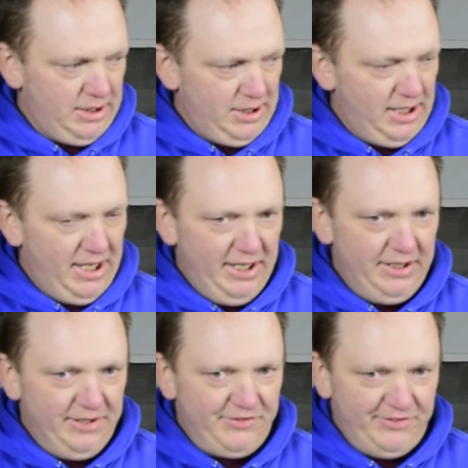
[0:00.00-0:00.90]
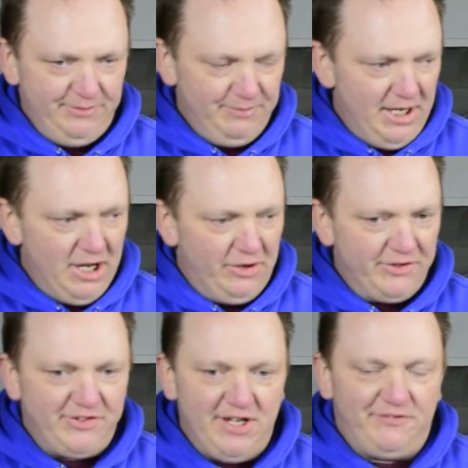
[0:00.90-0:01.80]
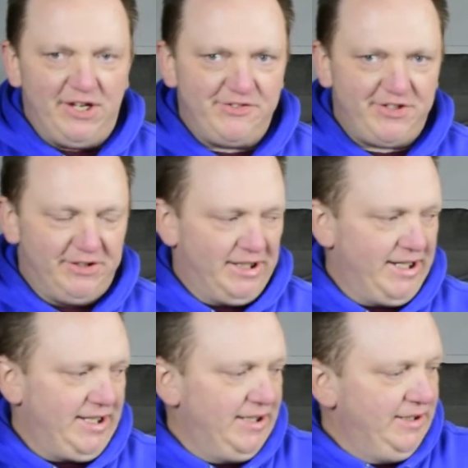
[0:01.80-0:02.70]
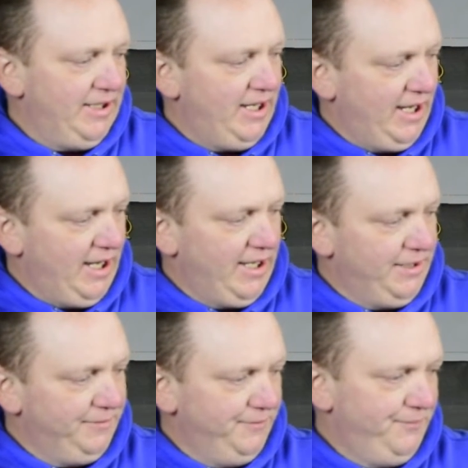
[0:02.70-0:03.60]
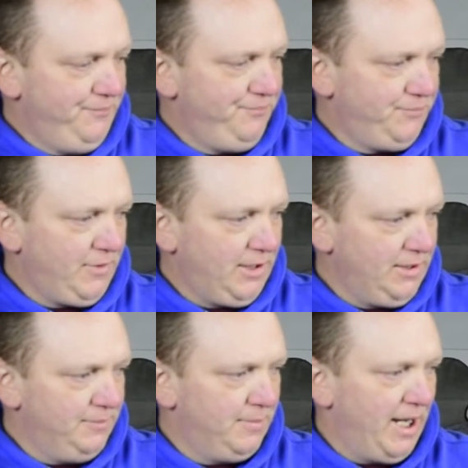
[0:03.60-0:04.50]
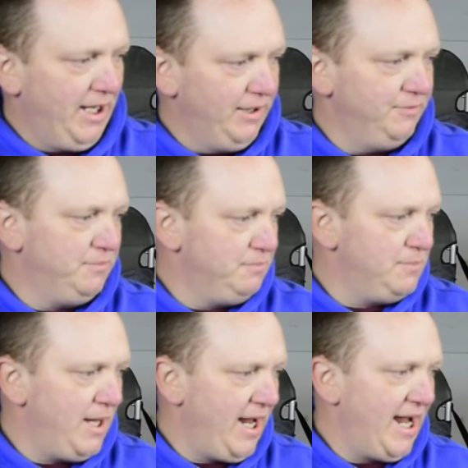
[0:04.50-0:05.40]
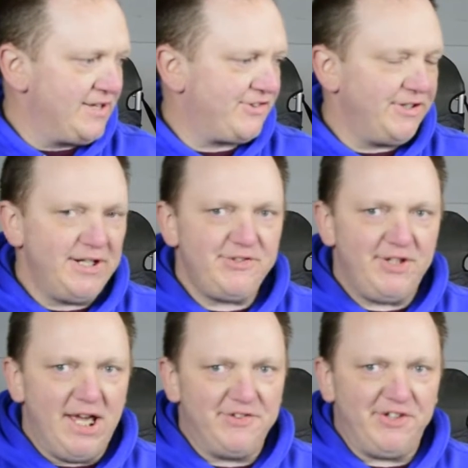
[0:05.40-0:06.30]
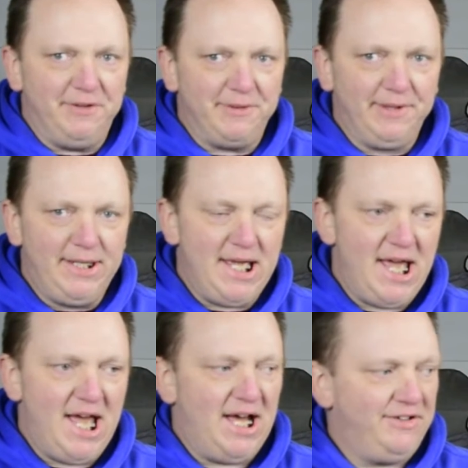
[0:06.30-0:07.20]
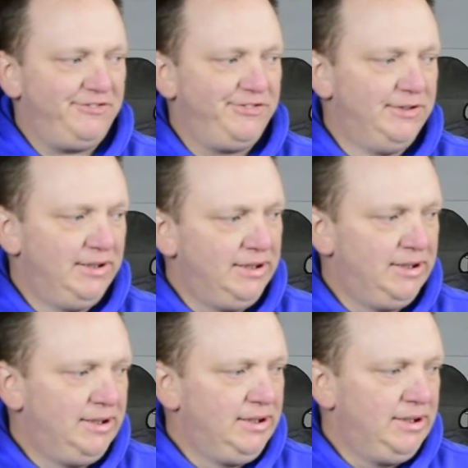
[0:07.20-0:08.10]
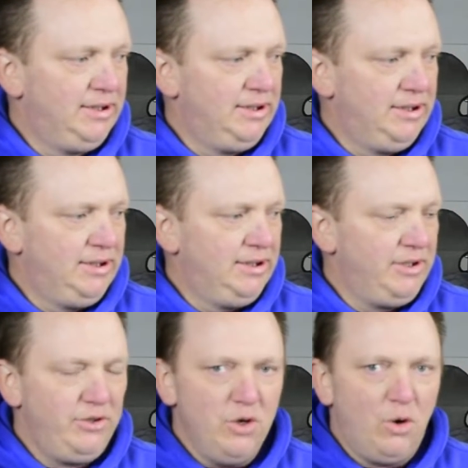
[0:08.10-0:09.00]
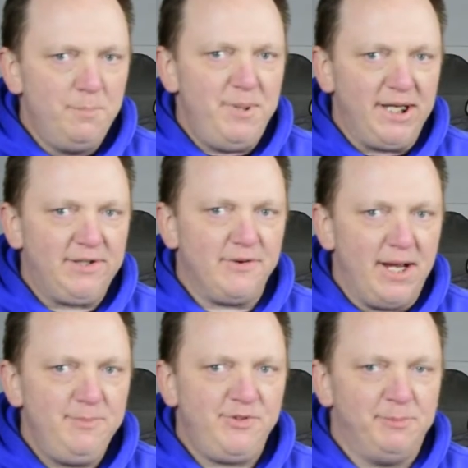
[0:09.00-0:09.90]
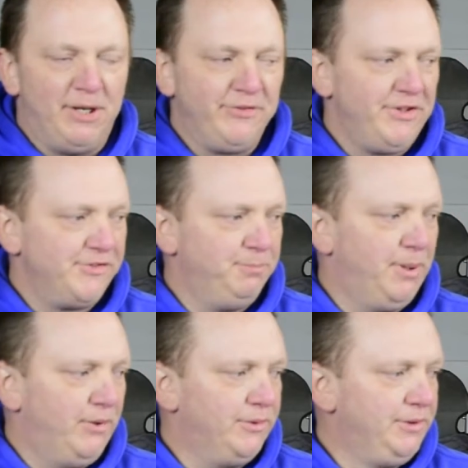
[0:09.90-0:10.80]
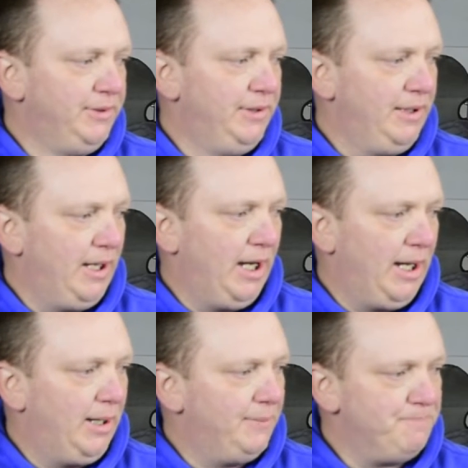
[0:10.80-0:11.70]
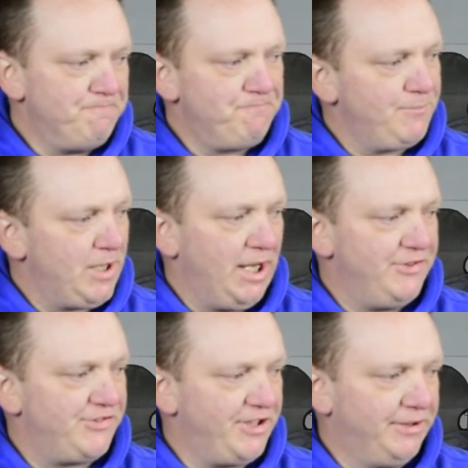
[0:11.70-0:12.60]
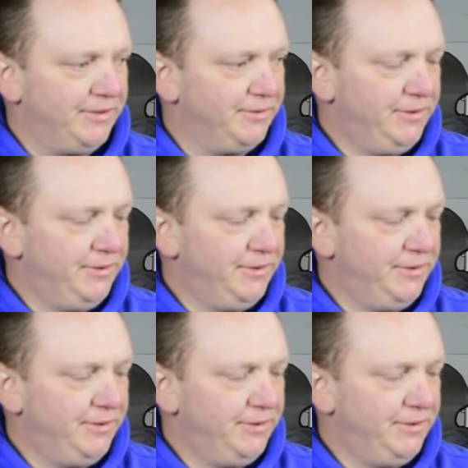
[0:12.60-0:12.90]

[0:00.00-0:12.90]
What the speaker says: And just, to see if I still like it. And my answer is yes, I really have no big gripes about this boat. I still